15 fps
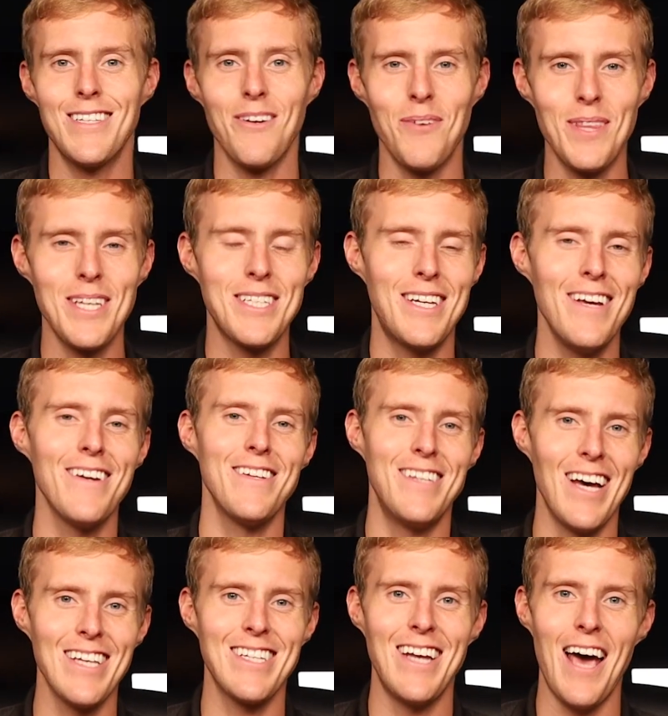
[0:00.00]
So when this deal
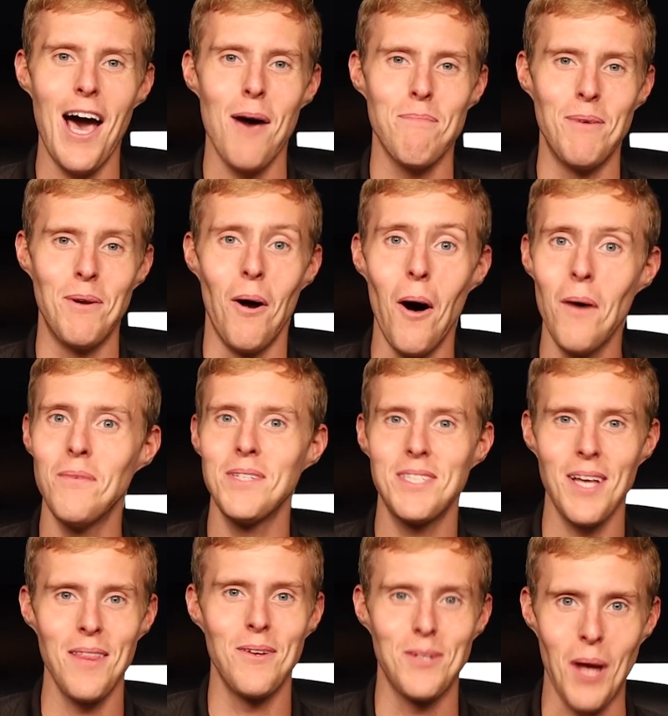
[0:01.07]
doesn't happen, all of a
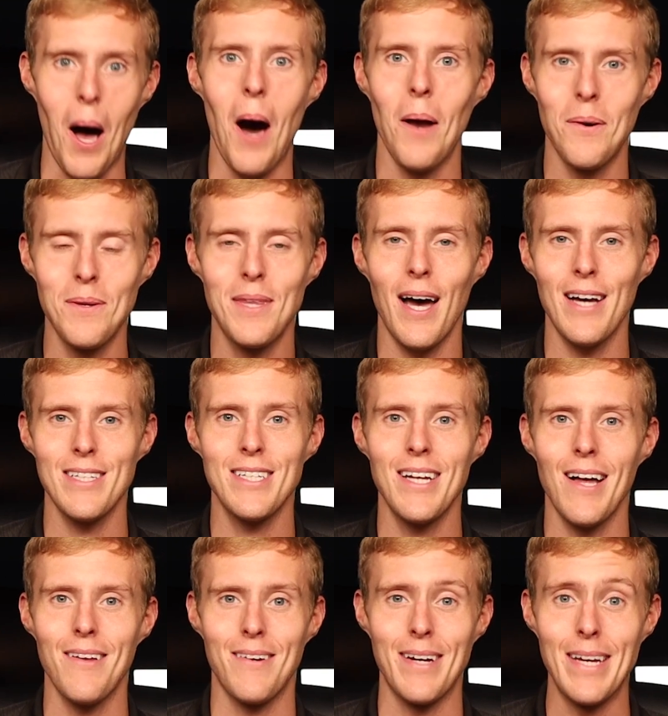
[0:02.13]
sudden there's a
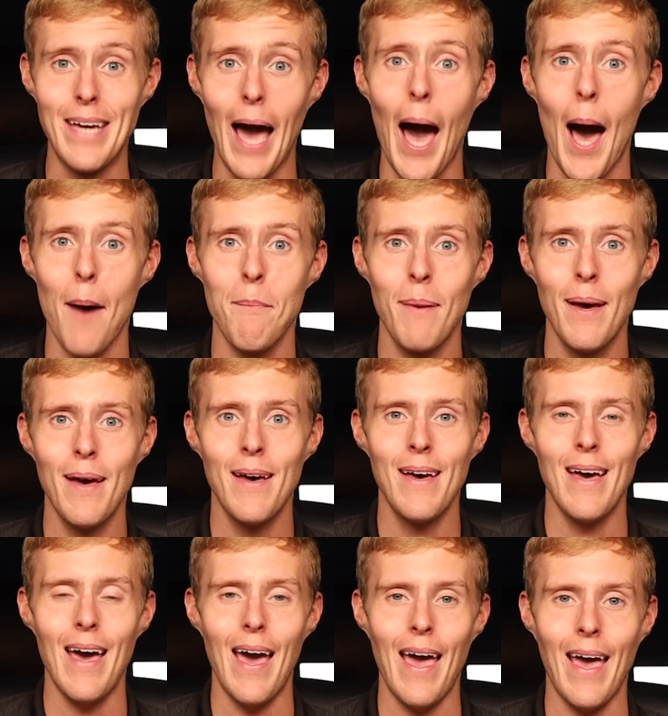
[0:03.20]
$100,000 gap
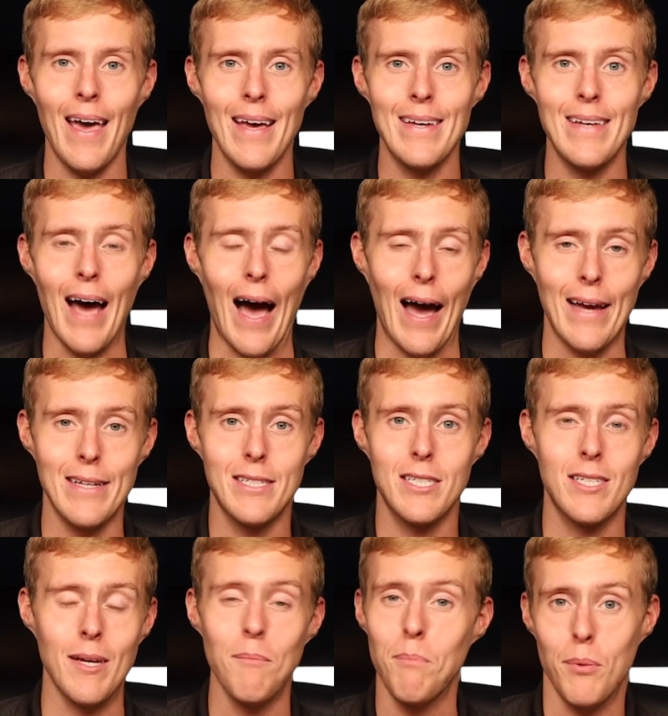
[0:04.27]
and I
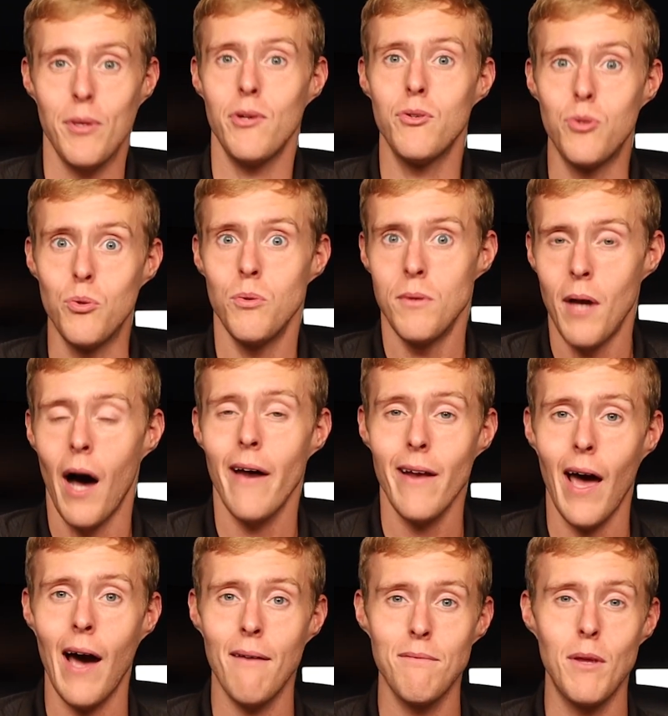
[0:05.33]
simply do not
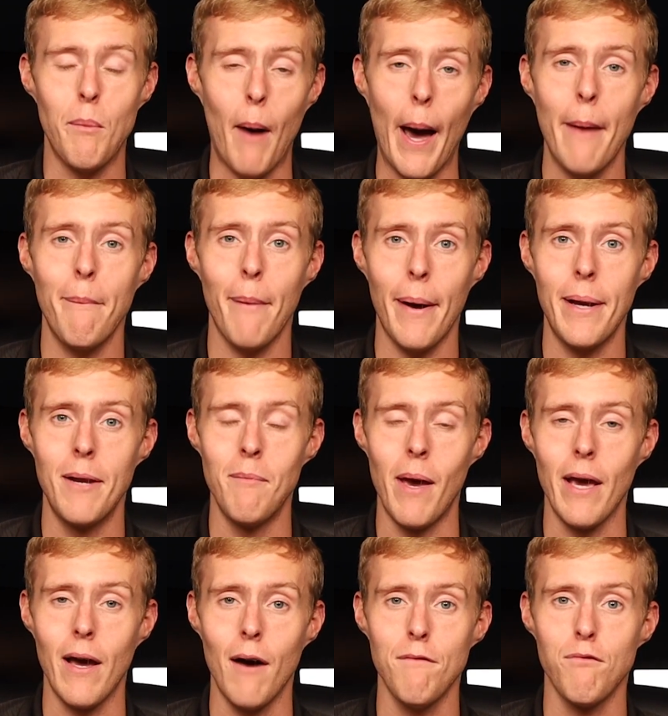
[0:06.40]
have the pipeline to
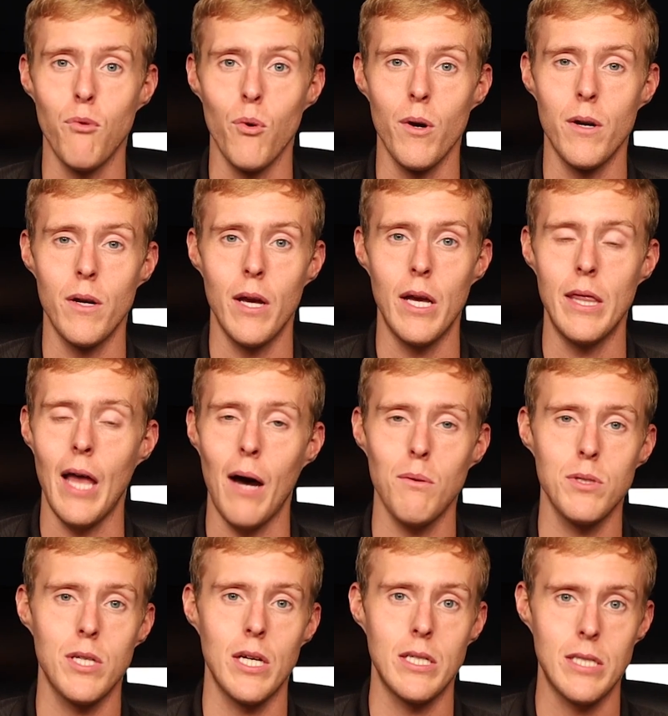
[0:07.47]
make up for it. And that
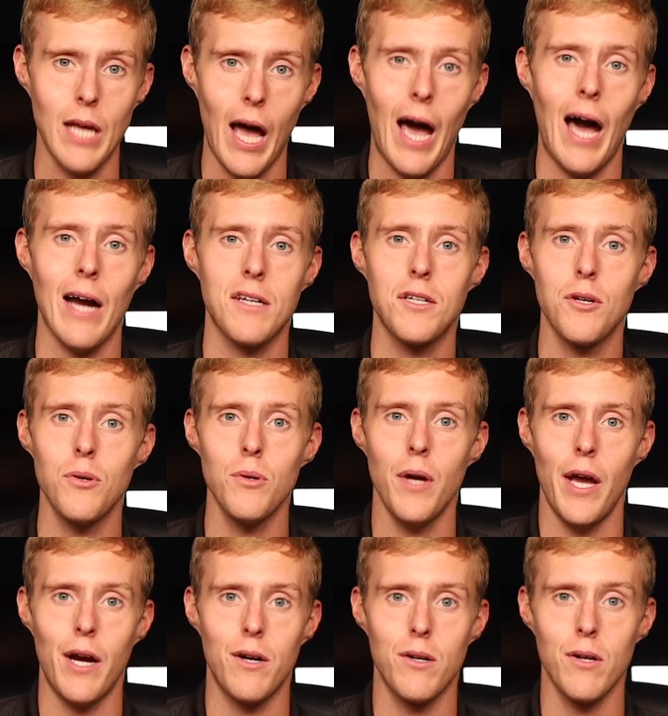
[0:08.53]
was a tactical
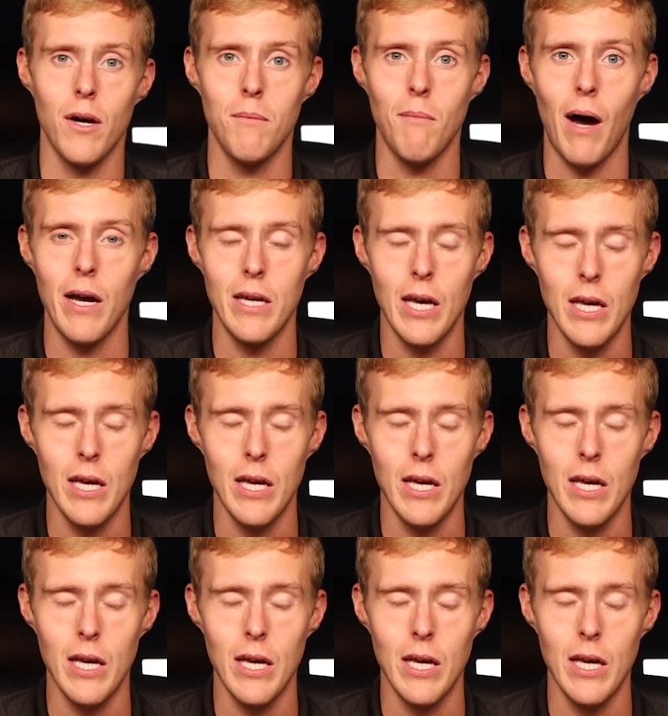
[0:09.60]
error on my